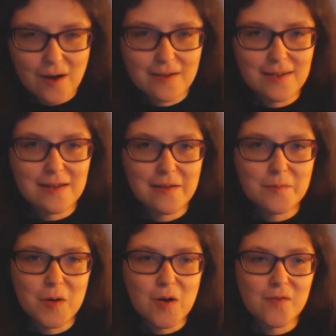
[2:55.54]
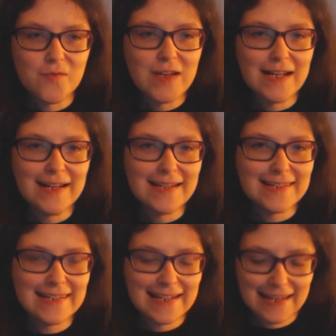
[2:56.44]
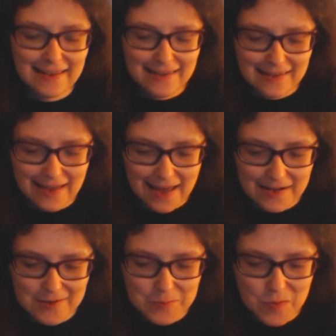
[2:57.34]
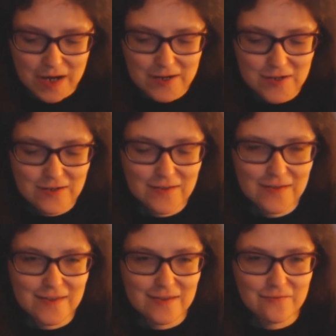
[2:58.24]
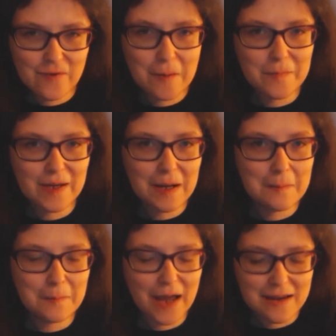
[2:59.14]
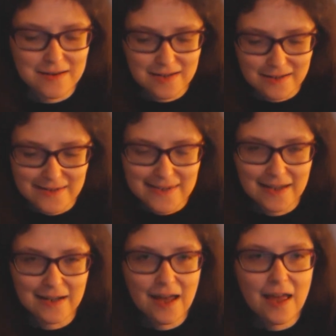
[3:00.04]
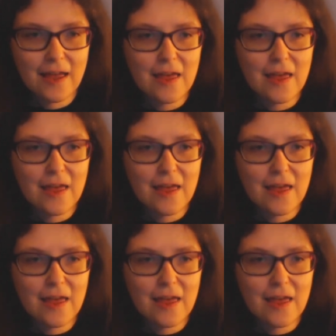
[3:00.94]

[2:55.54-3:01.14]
got more realistic expressions from the companions than